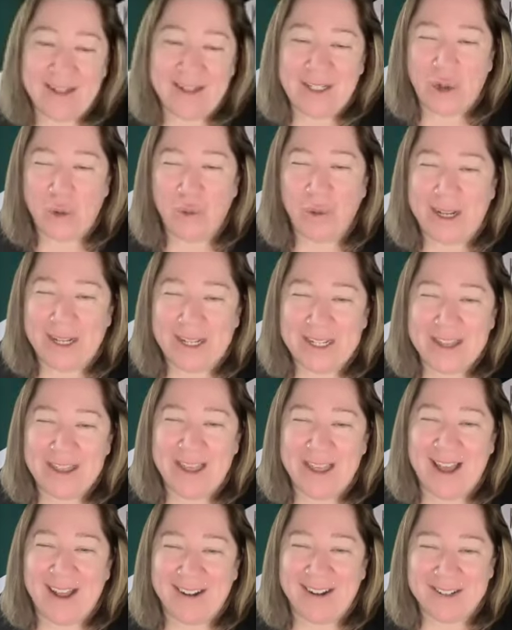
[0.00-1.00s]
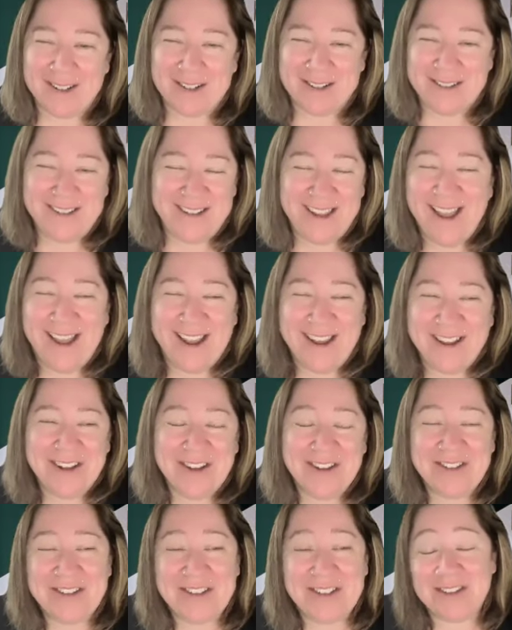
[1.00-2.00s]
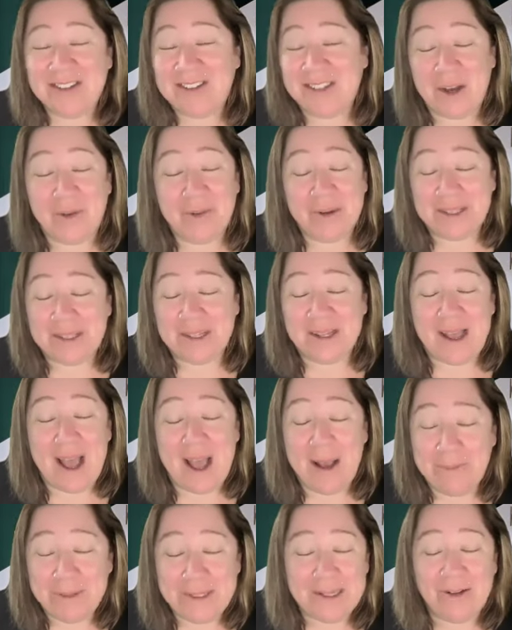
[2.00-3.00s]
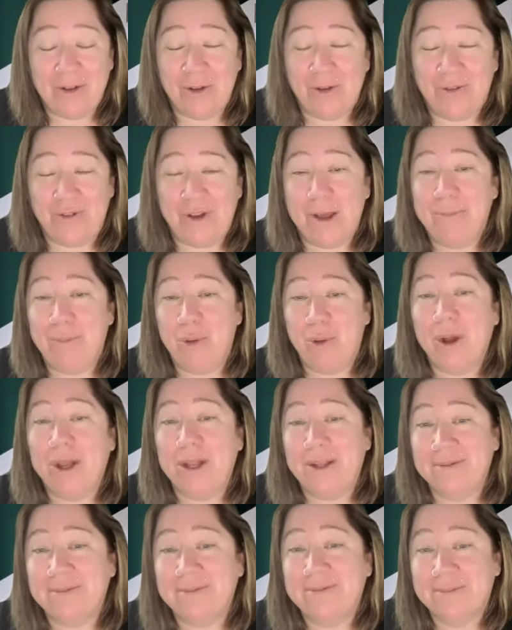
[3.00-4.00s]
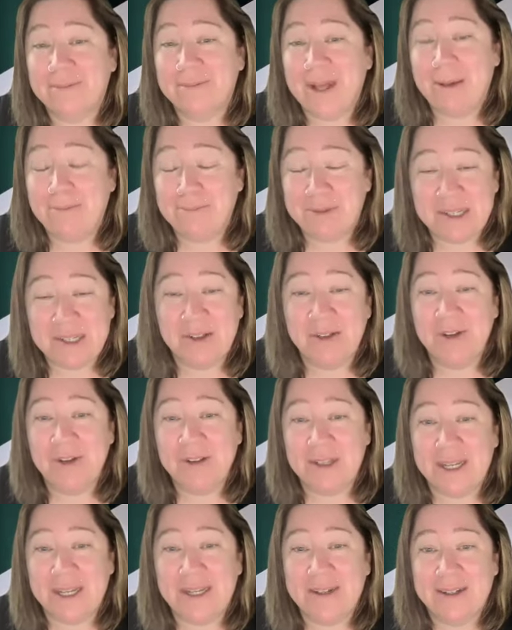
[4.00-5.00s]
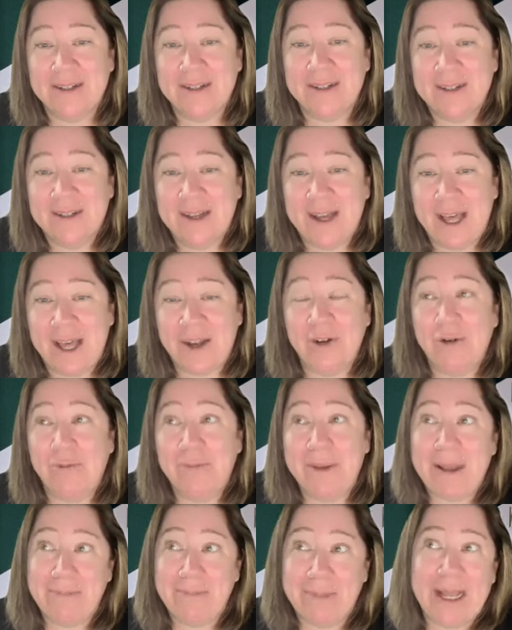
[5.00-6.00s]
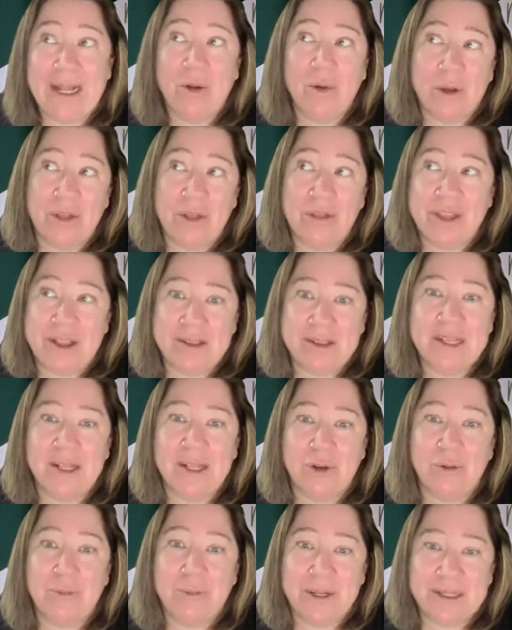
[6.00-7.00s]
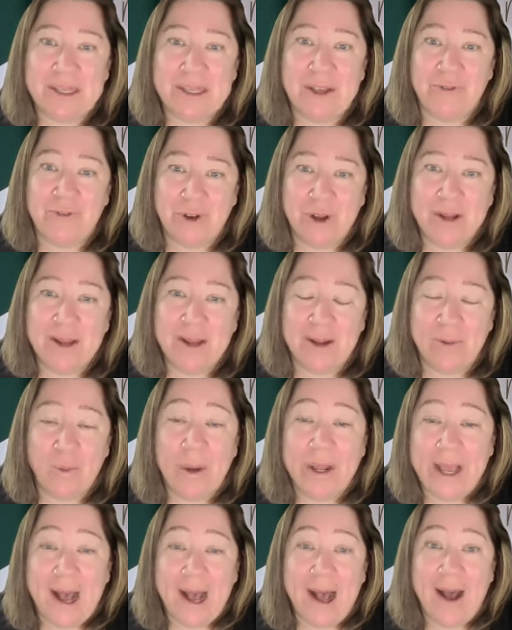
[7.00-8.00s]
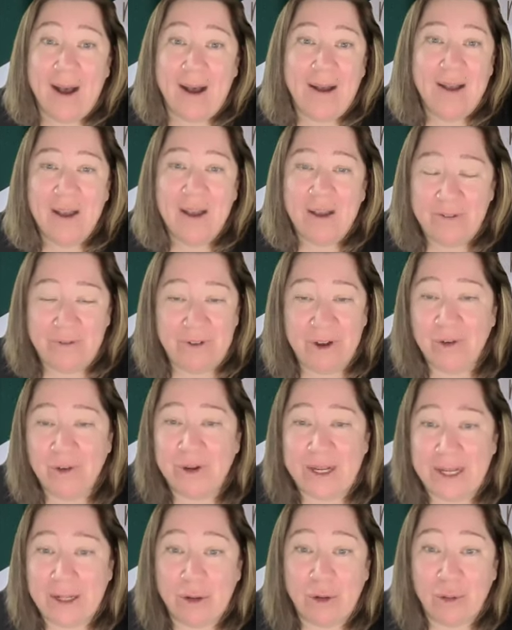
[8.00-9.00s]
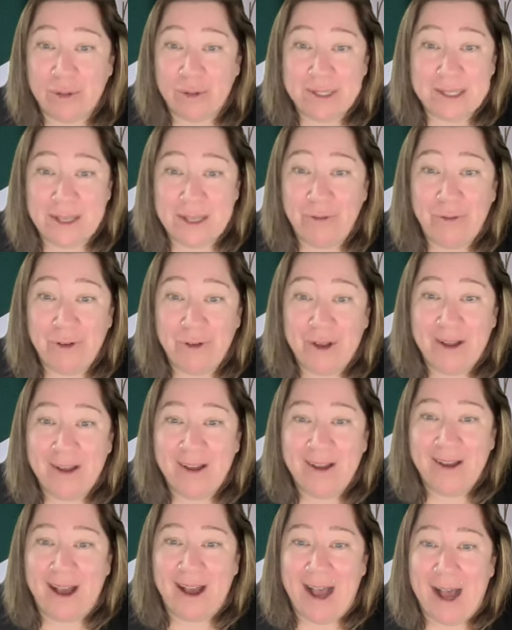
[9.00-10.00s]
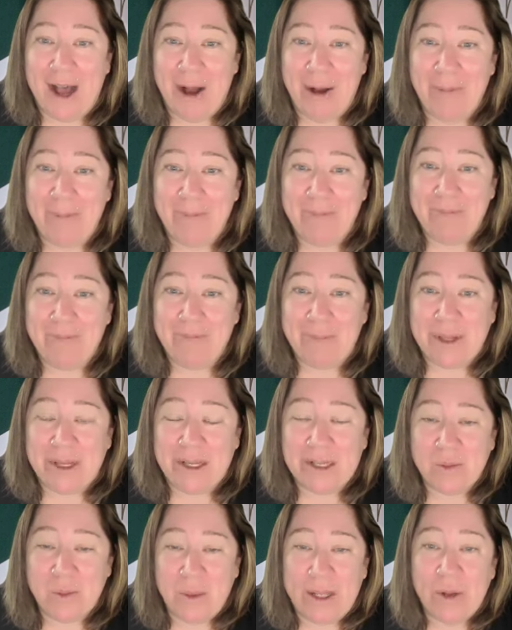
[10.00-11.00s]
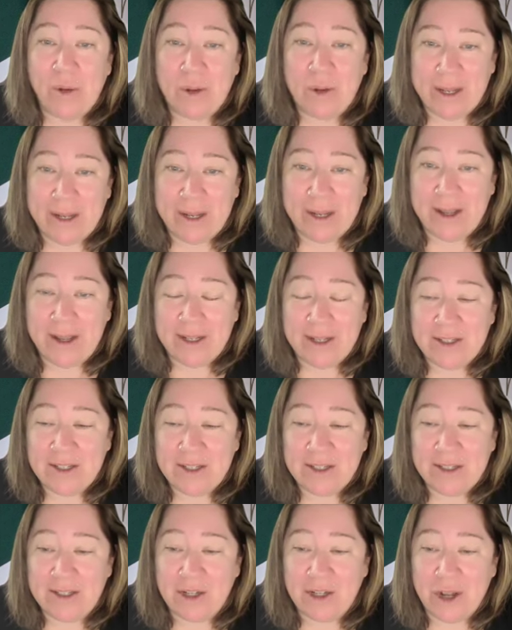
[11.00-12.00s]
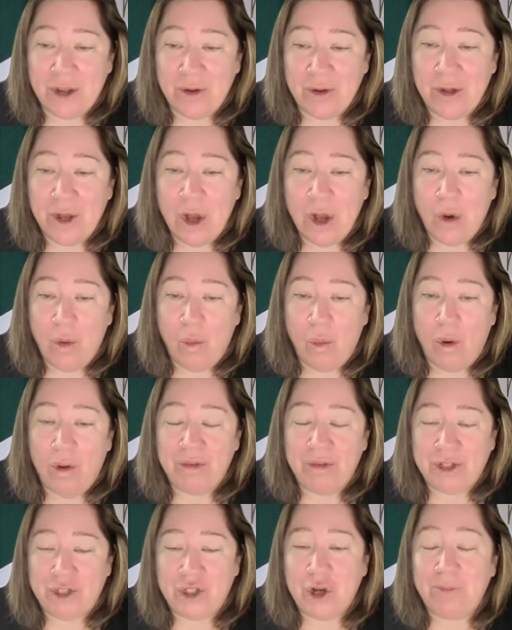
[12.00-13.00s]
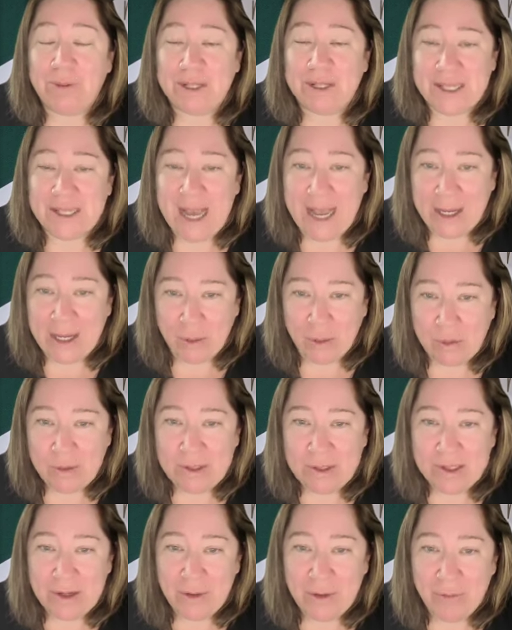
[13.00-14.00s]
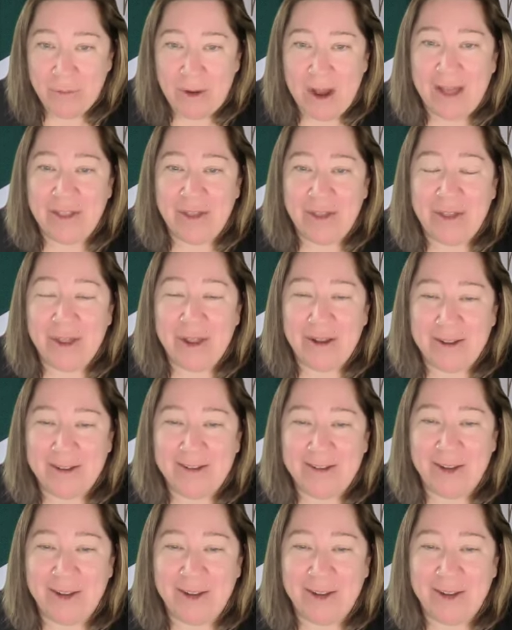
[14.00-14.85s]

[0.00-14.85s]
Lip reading: grit, it's an absolute fair point. Absolutely. And it'll make me look at things a little bit different. And we are very inclusive, because we look at it, what the job entails rather than,